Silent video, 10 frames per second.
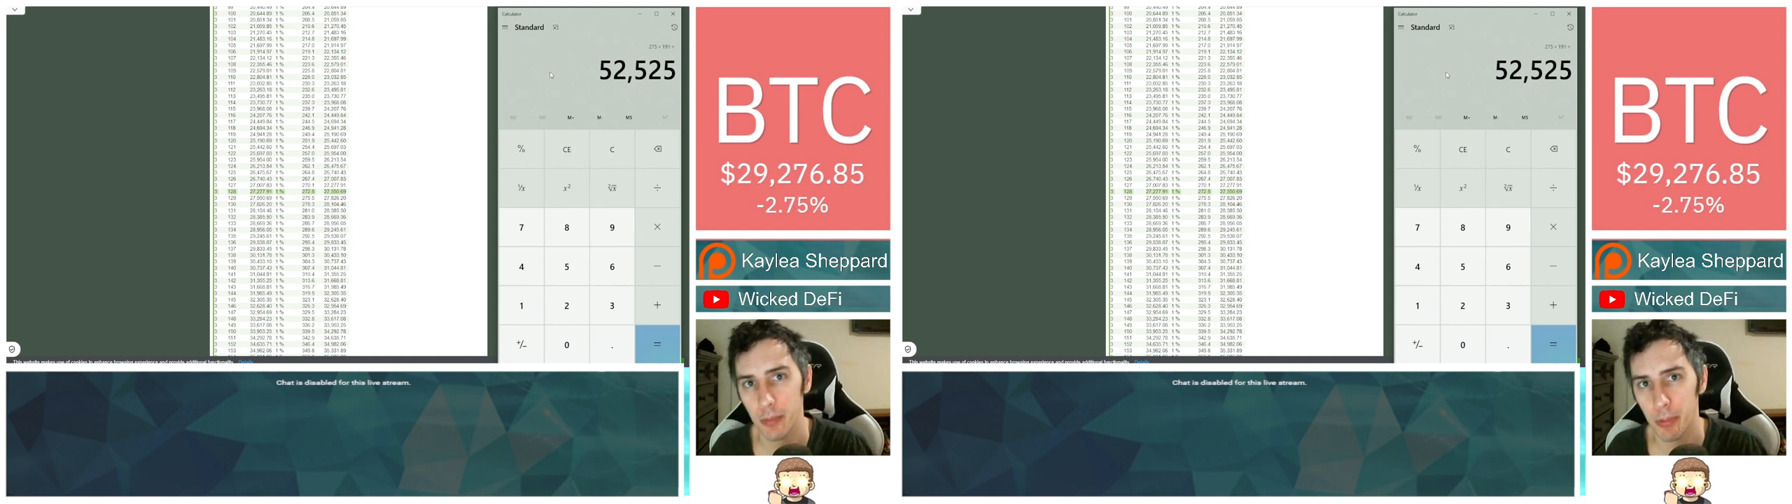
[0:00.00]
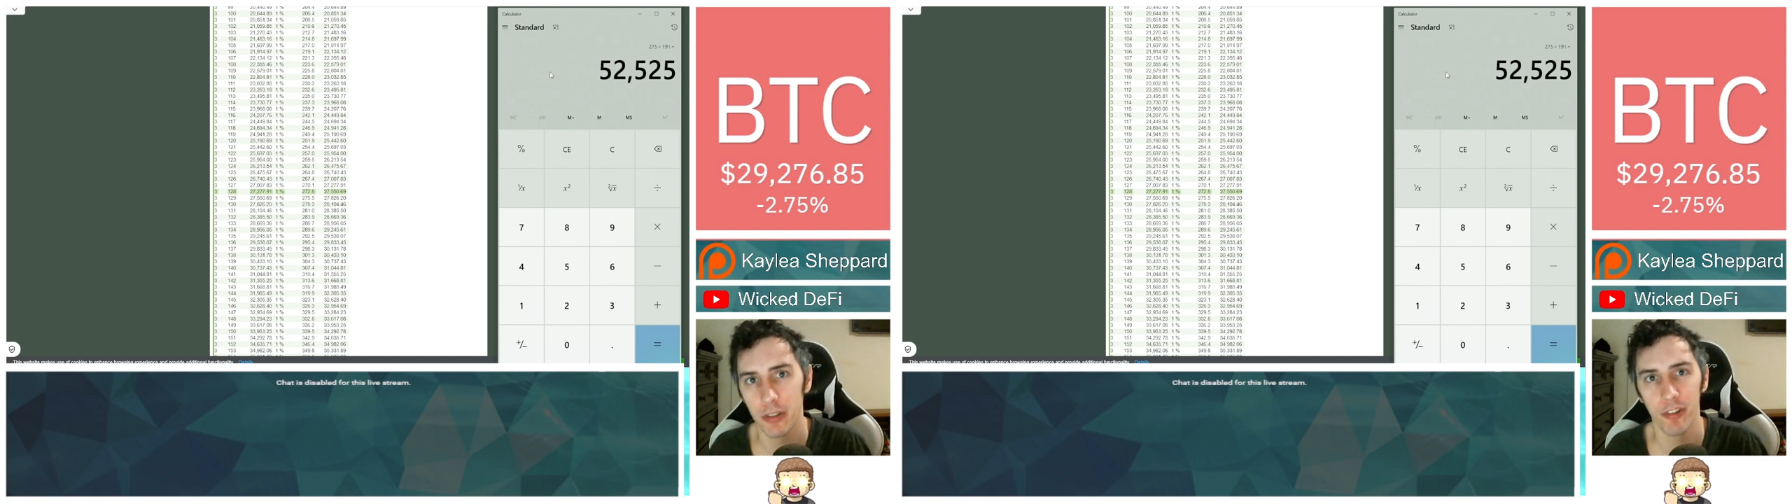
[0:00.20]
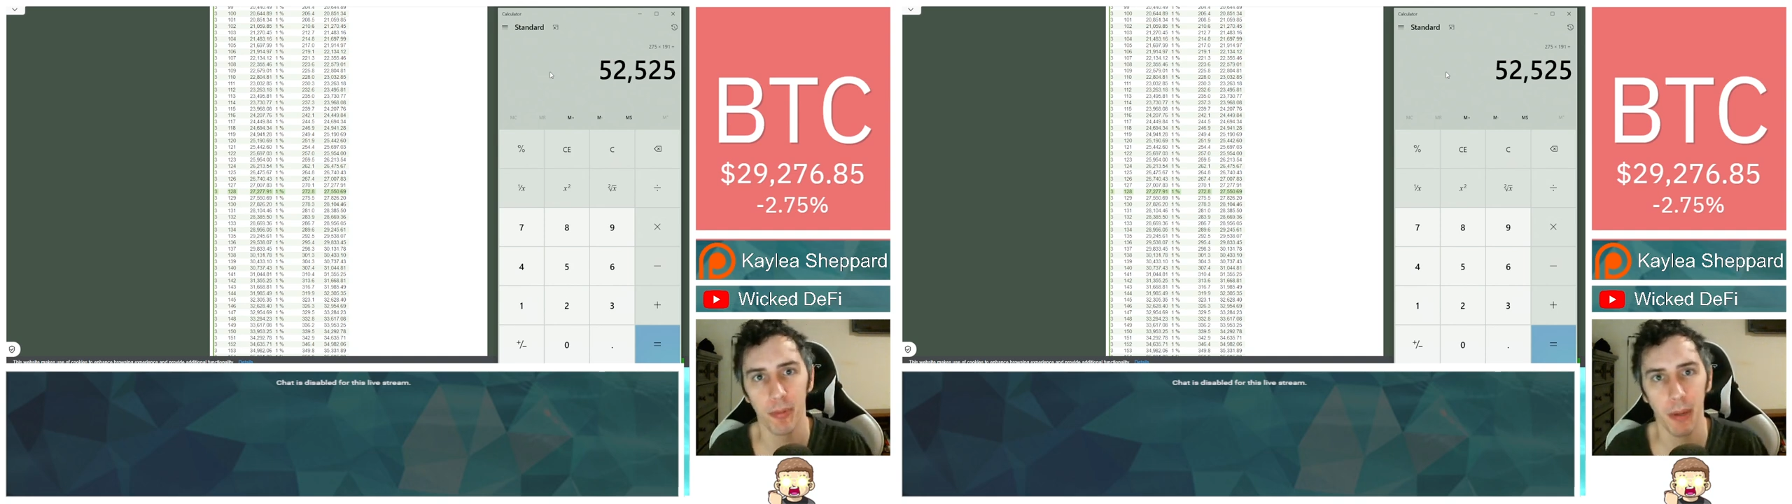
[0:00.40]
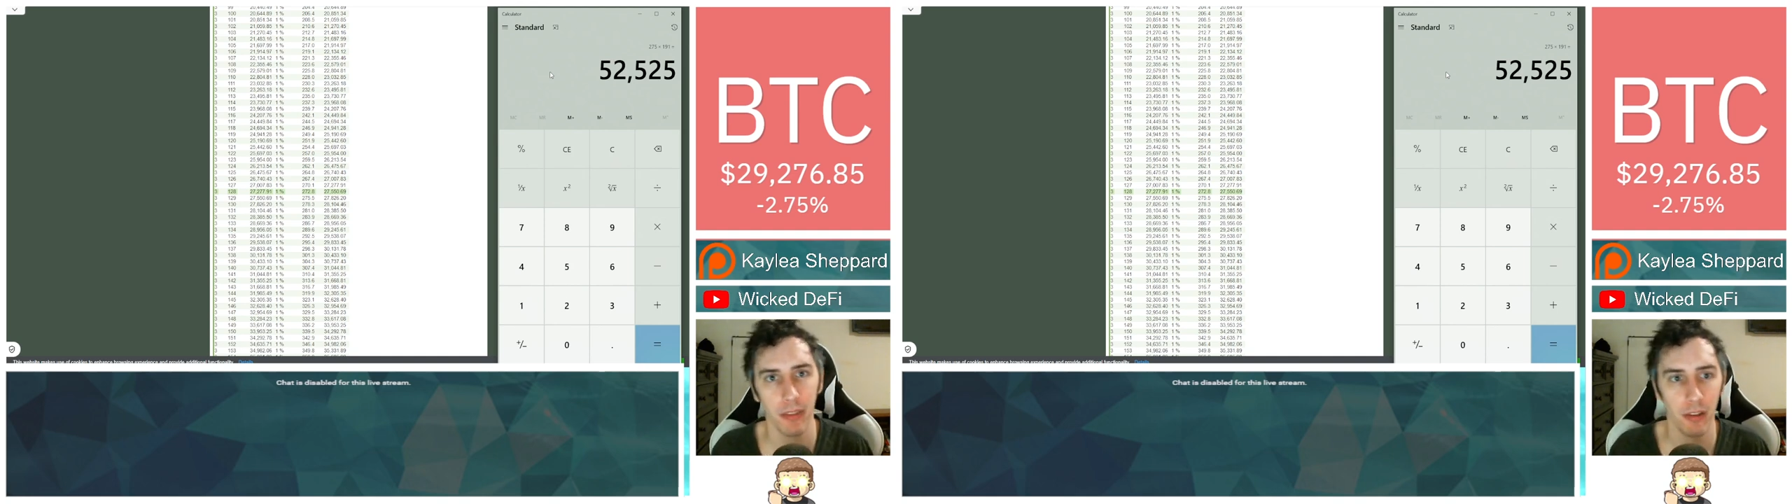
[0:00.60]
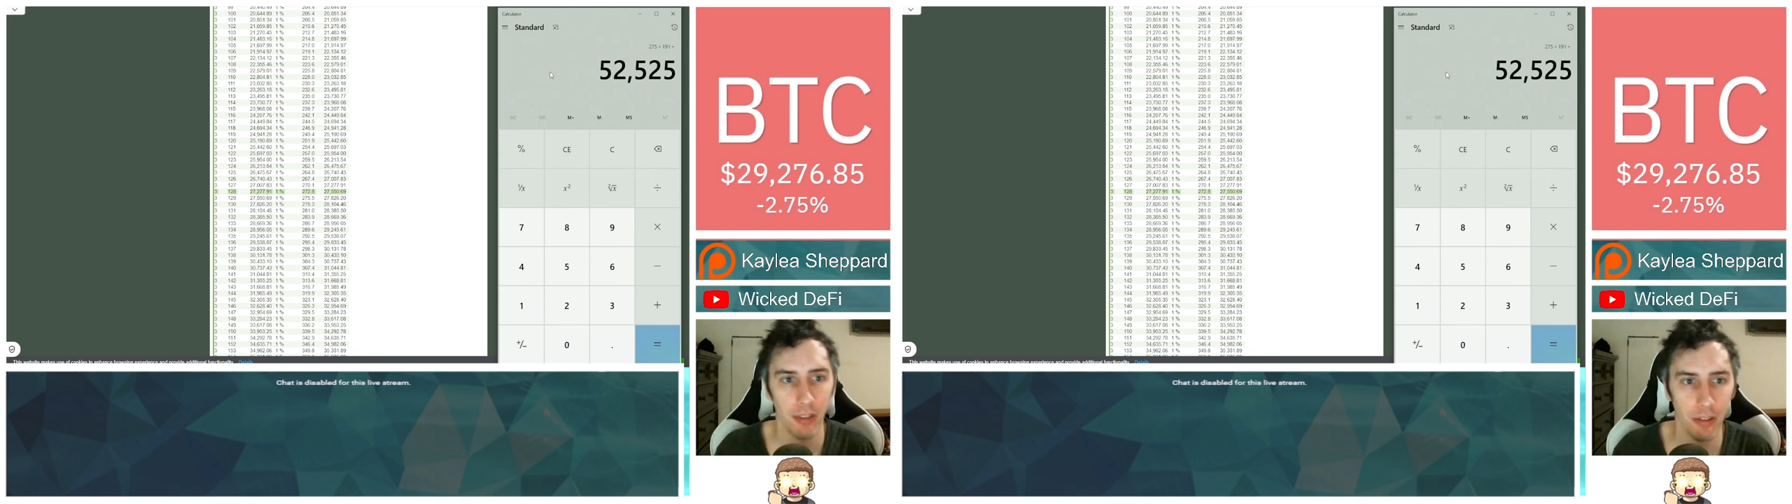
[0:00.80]
going to participate
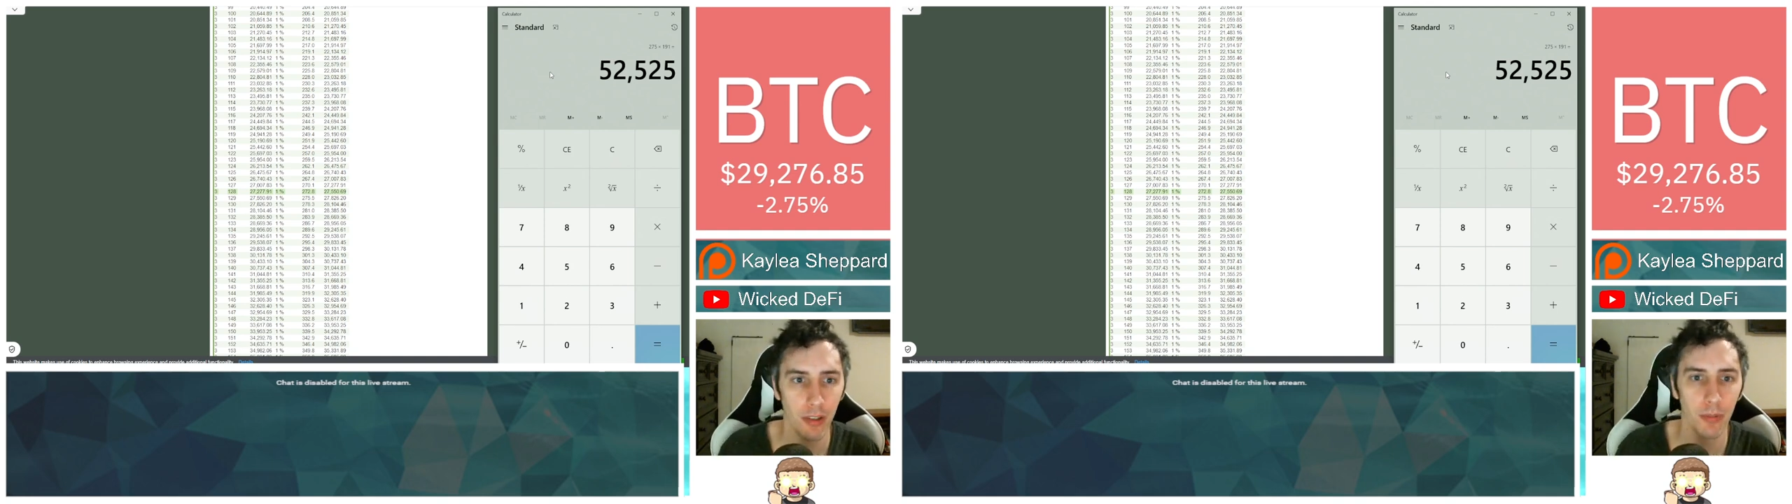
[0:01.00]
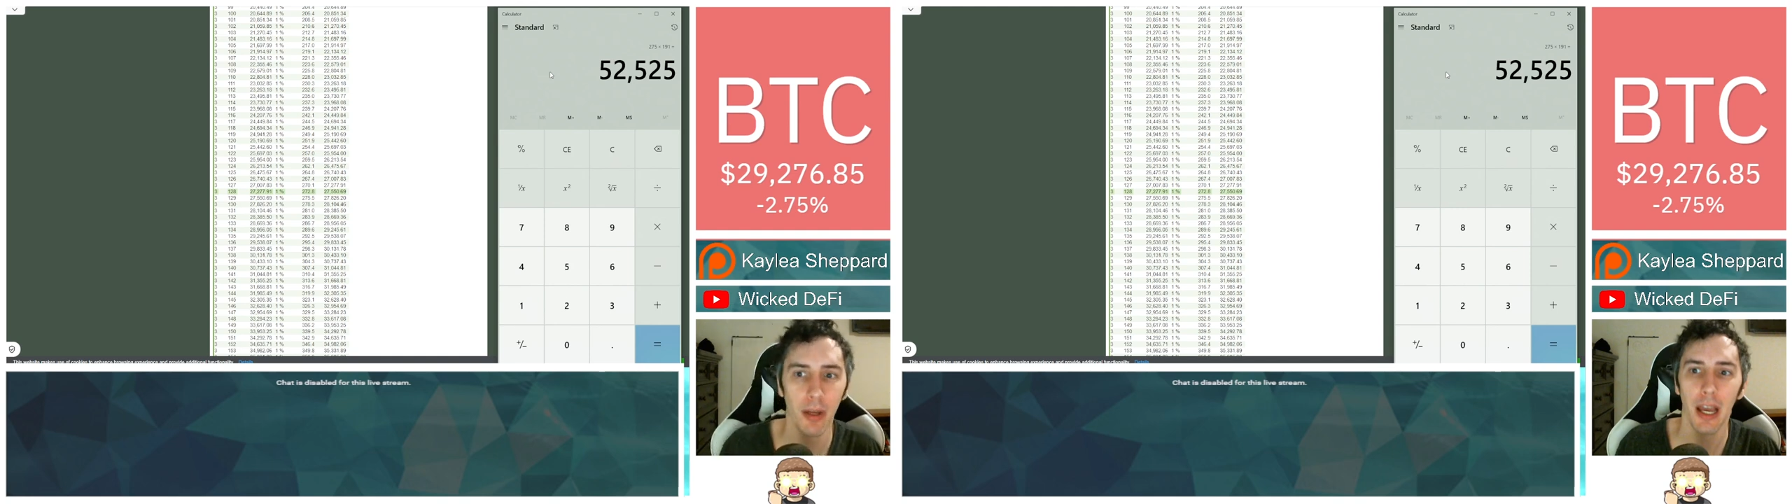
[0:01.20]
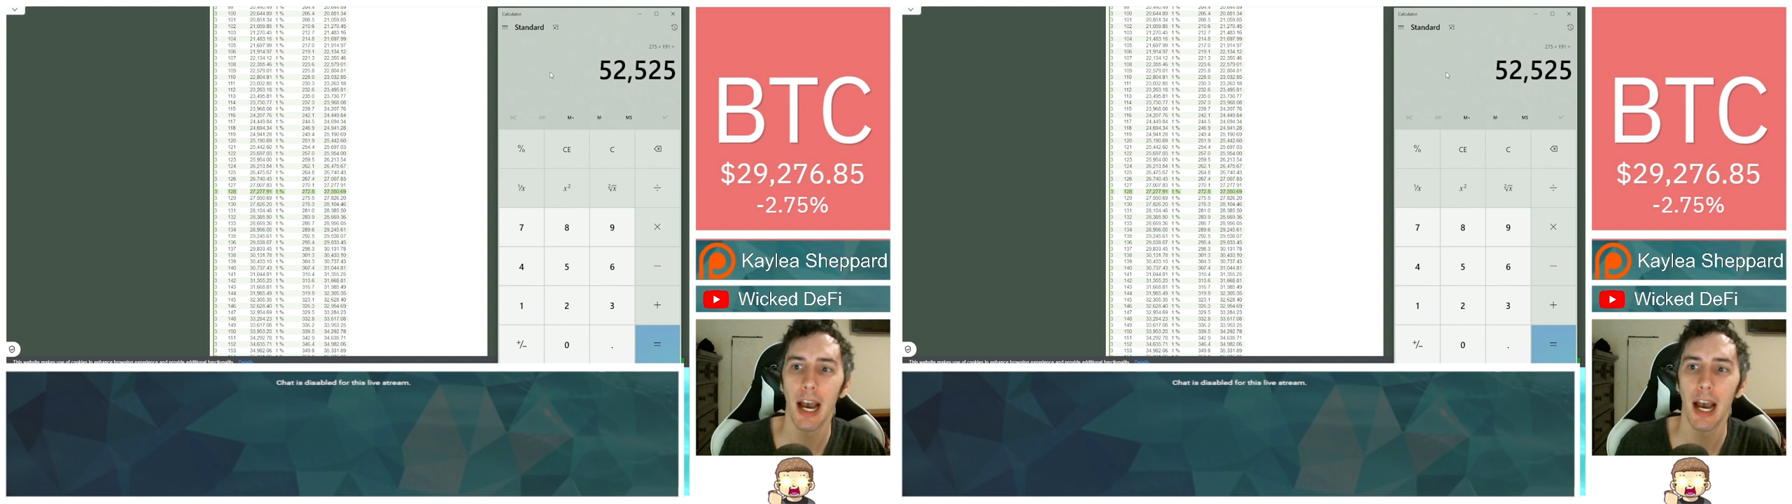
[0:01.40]
in the system?